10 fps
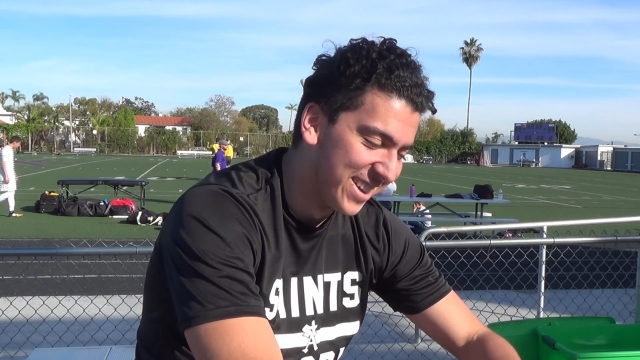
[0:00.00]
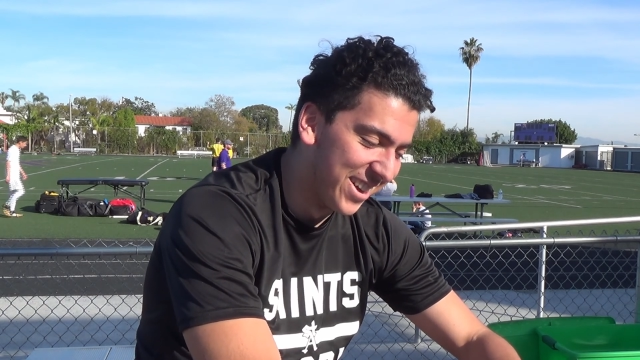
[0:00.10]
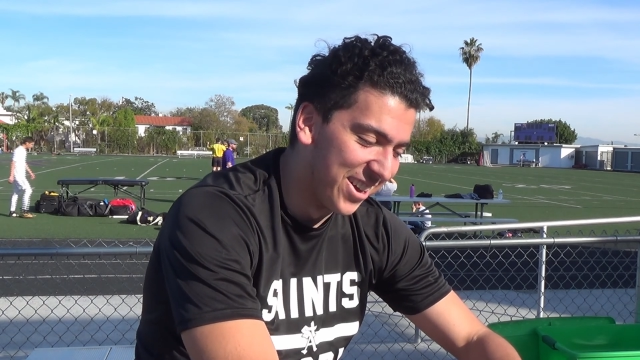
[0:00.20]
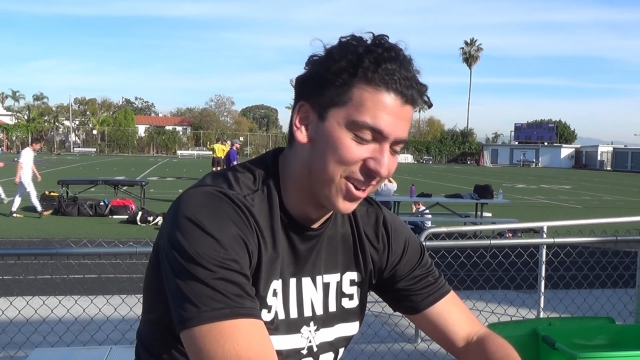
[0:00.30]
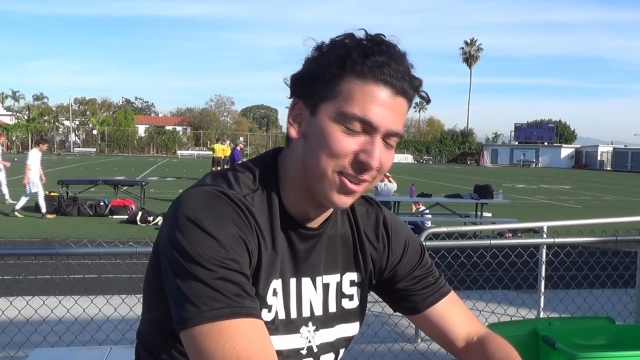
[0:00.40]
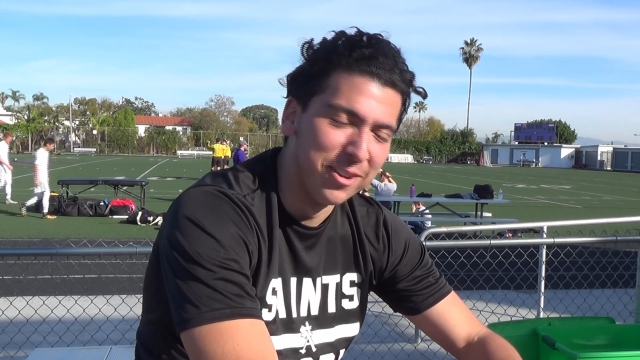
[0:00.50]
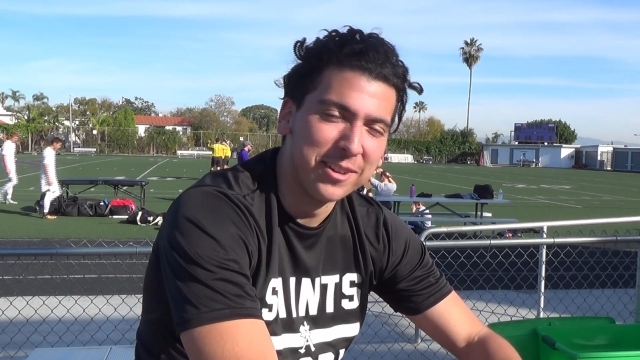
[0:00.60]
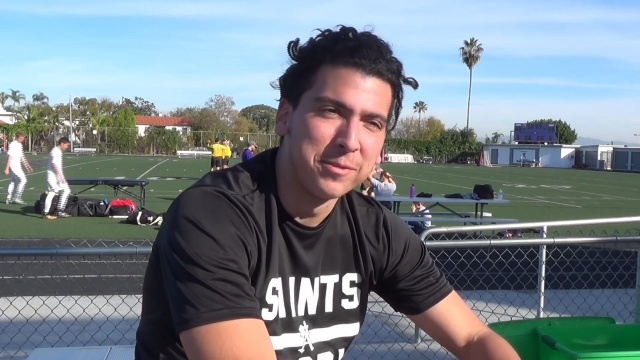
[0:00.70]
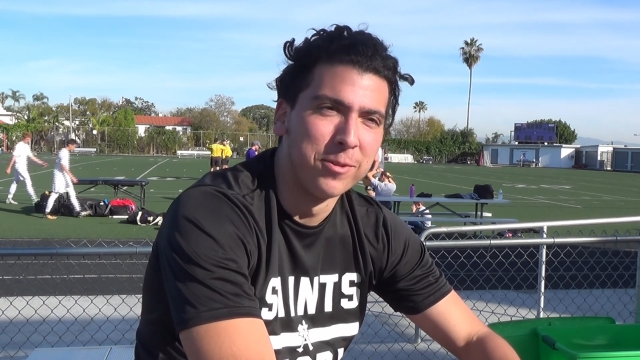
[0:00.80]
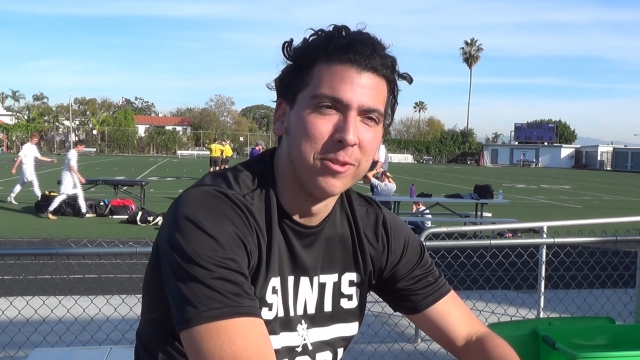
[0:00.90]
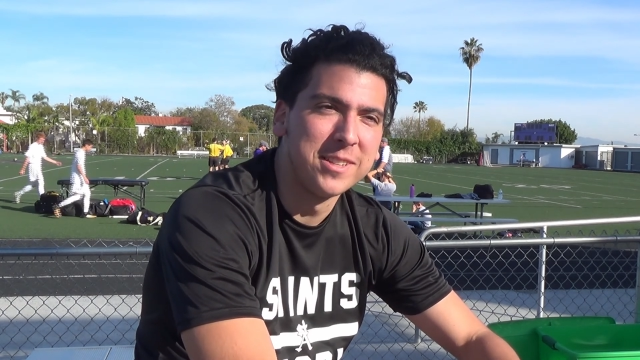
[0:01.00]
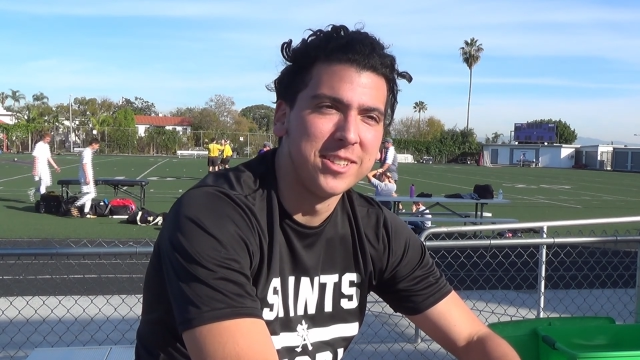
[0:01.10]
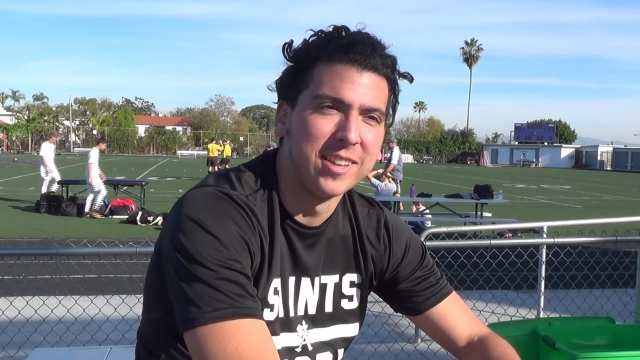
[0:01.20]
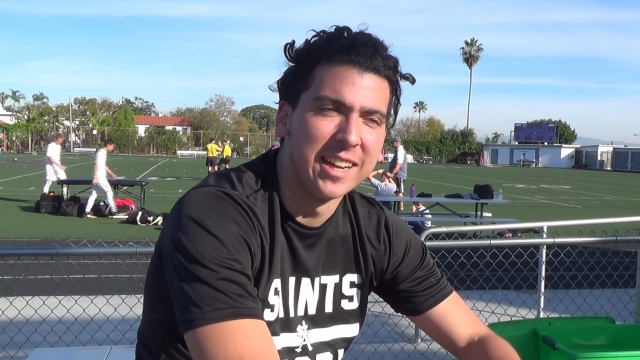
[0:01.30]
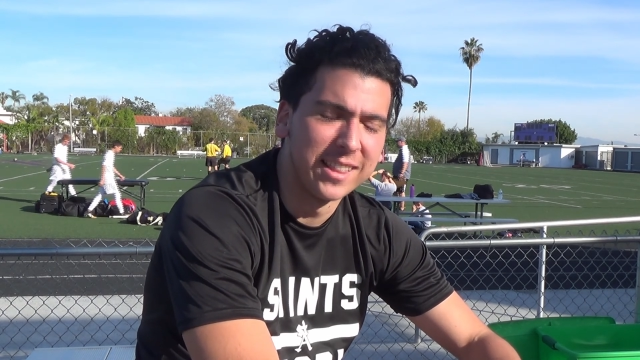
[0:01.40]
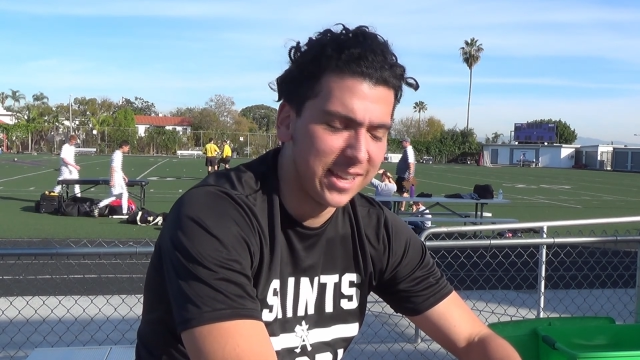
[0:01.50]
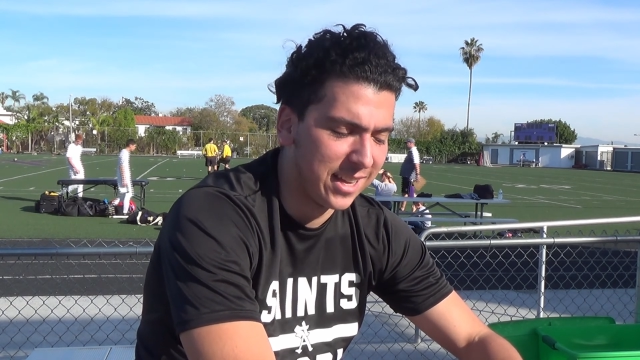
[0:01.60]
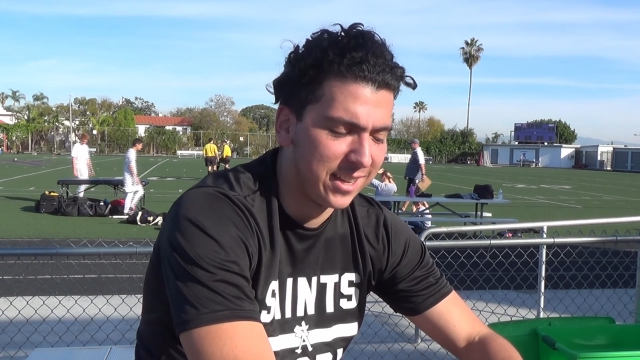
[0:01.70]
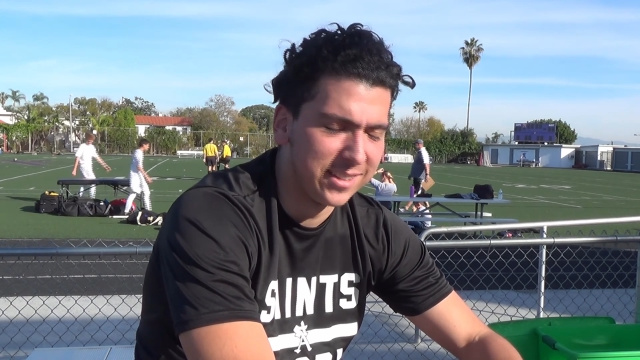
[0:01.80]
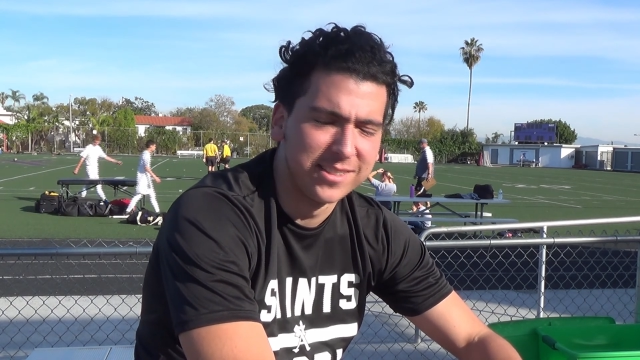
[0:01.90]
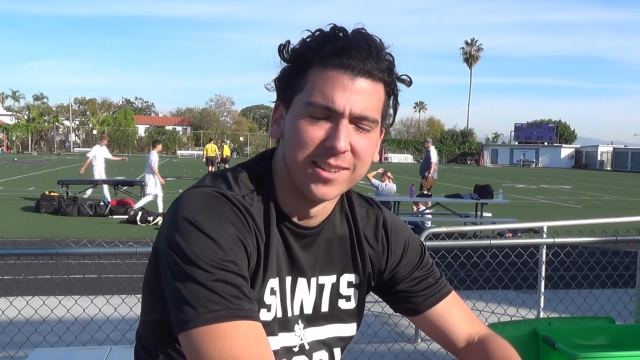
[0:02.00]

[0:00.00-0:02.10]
We're looking forward to getting that